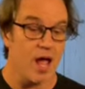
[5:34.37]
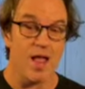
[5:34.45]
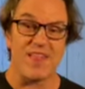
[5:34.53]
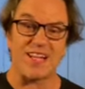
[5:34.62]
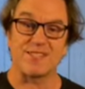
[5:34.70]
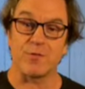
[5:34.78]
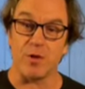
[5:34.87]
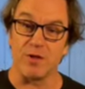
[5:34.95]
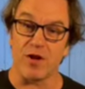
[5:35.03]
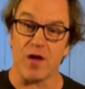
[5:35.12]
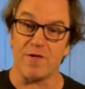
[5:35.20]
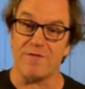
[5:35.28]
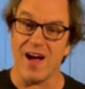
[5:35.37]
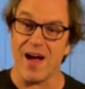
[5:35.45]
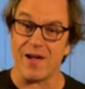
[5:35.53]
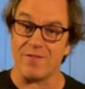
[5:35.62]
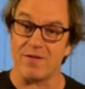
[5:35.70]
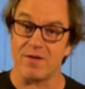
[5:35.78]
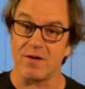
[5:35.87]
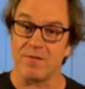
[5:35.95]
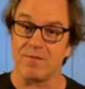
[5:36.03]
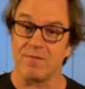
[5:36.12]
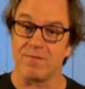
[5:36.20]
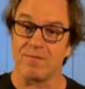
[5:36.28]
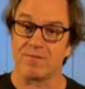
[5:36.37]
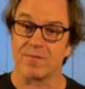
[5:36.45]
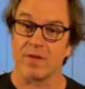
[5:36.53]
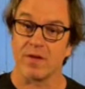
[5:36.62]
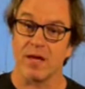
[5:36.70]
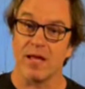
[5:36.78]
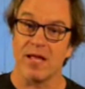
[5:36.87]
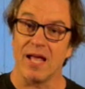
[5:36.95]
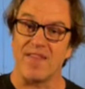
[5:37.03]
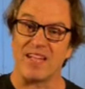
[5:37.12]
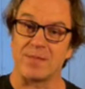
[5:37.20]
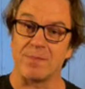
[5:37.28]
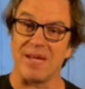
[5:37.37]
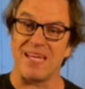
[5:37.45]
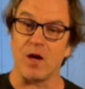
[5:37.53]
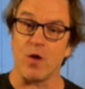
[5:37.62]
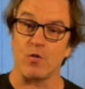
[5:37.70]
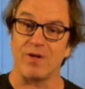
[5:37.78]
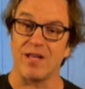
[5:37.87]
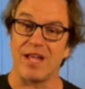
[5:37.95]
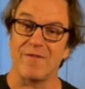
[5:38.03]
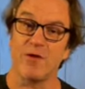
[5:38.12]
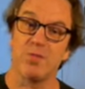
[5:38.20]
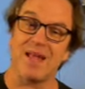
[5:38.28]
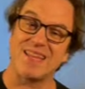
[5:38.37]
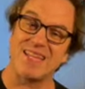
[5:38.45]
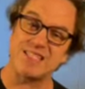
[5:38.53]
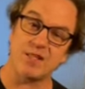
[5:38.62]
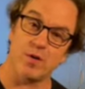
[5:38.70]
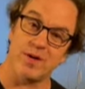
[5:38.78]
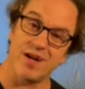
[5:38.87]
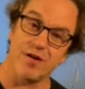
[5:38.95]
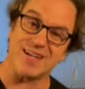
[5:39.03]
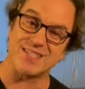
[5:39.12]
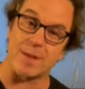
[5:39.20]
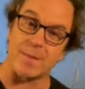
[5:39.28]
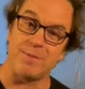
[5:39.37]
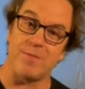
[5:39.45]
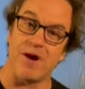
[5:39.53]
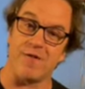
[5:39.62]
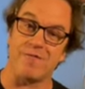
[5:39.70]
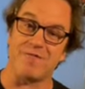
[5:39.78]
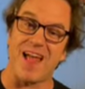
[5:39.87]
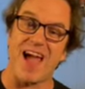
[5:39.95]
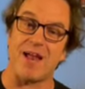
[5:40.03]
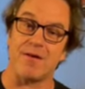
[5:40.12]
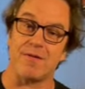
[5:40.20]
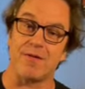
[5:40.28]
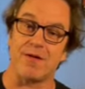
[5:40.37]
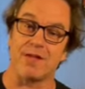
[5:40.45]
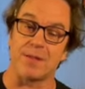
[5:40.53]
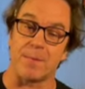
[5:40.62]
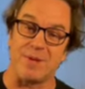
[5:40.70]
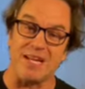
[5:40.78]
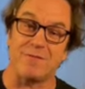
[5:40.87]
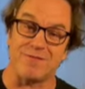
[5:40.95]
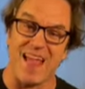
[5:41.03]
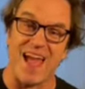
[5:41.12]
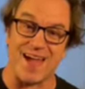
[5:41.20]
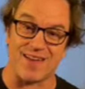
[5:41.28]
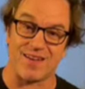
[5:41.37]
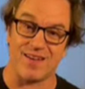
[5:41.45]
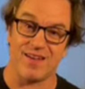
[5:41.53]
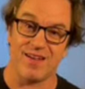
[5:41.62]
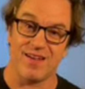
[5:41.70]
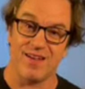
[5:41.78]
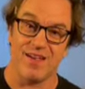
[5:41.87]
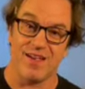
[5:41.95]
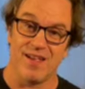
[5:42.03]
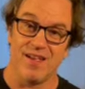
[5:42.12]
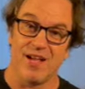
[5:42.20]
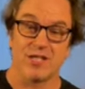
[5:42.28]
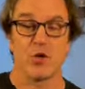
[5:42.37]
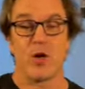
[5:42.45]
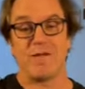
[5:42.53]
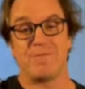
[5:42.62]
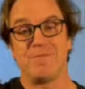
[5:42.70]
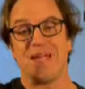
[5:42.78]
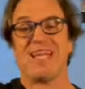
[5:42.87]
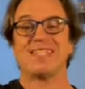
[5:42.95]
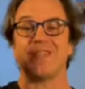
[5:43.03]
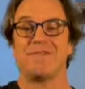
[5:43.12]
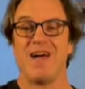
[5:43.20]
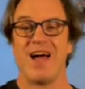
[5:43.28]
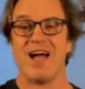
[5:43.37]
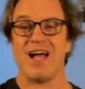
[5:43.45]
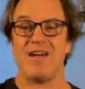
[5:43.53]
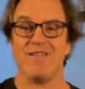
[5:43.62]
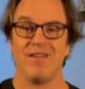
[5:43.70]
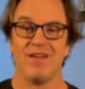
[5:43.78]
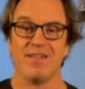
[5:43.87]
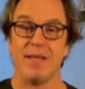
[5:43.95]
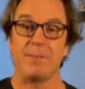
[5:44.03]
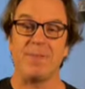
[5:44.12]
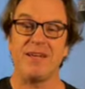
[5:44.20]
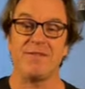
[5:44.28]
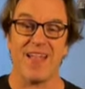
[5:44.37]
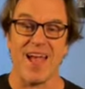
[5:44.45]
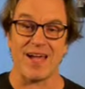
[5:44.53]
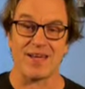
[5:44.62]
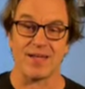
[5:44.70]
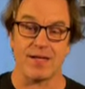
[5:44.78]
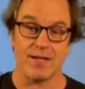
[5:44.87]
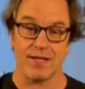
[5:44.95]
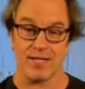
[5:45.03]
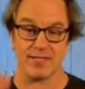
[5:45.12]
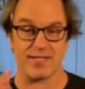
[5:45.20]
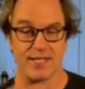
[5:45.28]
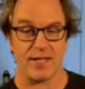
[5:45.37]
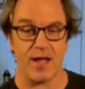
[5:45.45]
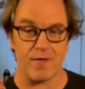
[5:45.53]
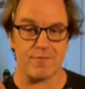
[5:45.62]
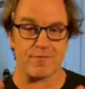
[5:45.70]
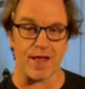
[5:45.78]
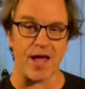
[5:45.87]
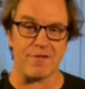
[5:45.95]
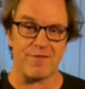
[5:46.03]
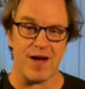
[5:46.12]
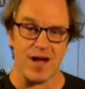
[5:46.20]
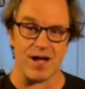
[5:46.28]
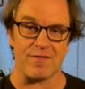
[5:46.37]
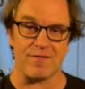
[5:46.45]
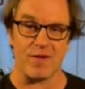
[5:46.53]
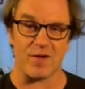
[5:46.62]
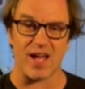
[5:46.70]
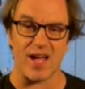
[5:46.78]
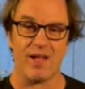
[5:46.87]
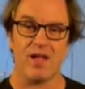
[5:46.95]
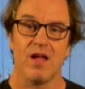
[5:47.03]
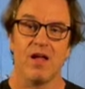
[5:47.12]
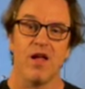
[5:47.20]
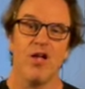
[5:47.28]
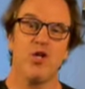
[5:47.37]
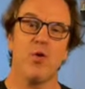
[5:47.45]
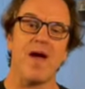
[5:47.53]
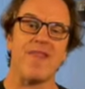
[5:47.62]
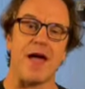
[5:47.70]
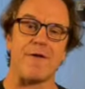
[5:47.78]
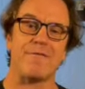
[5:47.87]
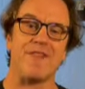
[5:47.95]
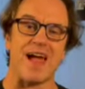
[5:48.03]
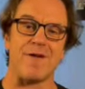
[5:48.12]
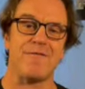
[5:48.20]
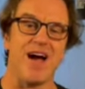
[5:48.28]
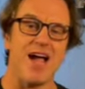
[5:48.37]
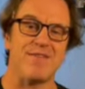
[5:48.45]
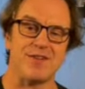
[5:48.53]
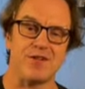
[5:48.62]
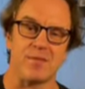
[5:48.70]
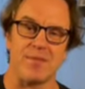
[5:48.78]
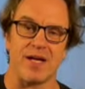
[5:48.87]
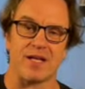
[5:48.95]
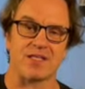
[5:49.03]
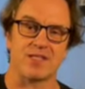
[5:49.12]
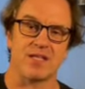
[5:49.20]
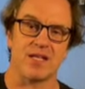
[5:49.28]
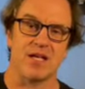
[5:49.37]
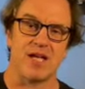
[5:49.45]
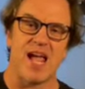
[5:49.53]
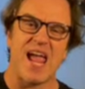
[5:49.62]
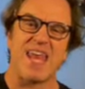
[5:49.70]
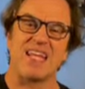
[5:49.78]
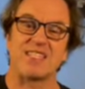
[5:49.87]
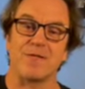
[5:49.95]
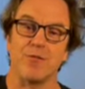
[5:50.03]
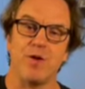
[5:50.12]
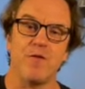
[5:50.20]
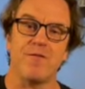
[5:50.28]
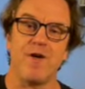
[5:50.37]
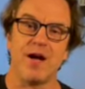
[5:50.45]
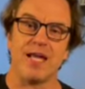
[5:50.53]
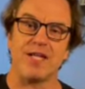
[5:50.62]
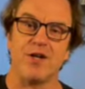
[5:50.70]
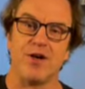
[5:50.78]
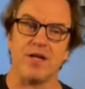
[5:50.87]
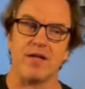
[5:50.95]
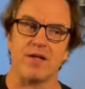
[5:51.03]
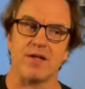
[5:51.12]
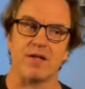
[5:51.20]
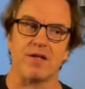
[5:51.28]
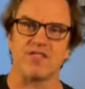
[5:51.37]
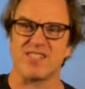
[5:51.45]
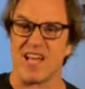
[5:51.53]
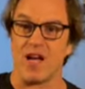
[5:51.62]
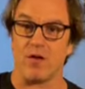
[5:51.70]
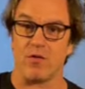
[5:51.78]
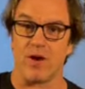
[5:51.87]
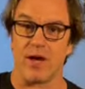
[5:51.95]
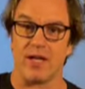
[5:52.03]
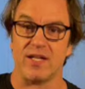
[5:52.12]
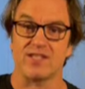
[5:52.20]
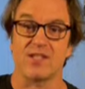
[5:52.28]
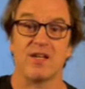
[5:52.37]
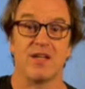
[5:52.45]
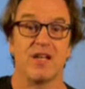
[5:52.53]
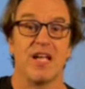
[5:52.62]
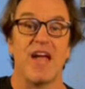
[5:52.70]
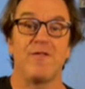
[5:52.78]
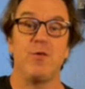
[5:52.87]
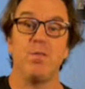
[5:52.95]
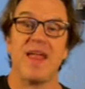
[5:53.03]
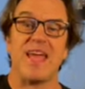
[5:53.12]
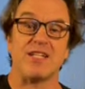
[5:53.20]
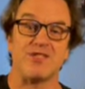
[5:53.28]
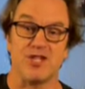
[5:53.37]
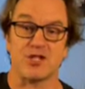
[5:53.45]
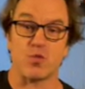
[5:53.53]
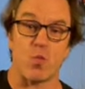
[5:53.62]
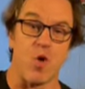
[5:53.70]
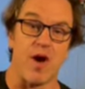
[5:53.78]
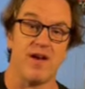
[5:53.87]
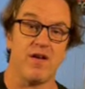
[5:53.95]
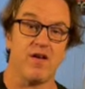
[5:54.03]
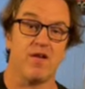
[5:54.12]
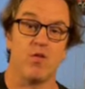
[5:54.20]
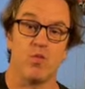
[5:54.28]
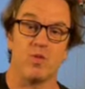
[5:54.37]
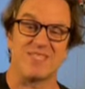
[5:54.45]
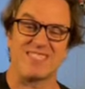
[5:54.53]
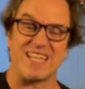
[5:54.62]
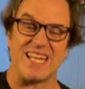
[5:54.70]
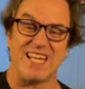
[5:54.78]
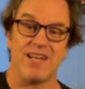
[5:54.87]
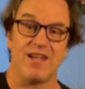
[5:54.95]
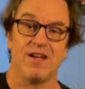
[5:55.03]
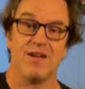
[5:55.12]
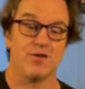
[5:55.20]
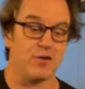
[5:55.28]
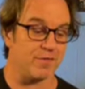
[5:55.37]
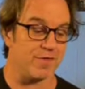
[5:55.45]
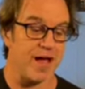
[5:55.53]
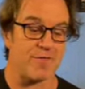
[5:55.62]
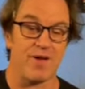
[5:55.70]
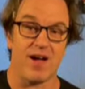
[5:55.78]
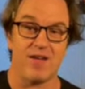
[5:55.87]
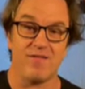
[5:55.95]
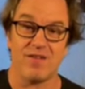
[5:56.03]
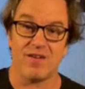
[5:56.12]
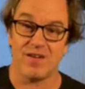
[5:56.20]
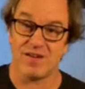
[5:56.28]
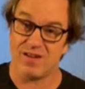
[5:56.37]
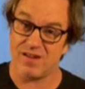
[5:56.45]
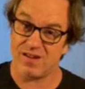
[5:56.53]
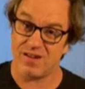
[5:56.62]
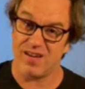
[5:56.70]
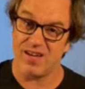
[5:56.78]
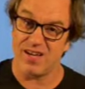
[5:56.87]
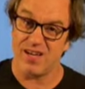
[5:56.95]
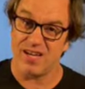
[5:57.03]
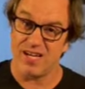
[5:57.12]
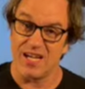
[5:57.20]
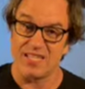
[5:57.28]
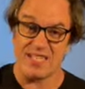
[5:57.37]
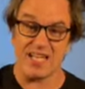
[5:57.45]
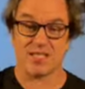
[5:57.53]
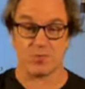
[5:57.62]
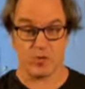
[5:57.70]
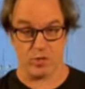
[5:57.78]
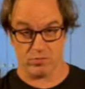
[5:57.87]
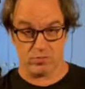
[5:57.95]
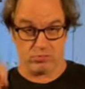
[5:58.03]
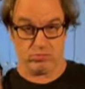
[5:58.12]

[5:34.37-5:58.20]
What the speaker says: that's what you call the 5. That's a B note. If you play this note here, it's a flat. It's a B flat. So if B is the 5, then B flat is the flat 5, okay? You add that flat 5 into the mix, and it's a real funky, dirty sound, right? It's if you play it just 1, which is E, to the flat 5, that's some real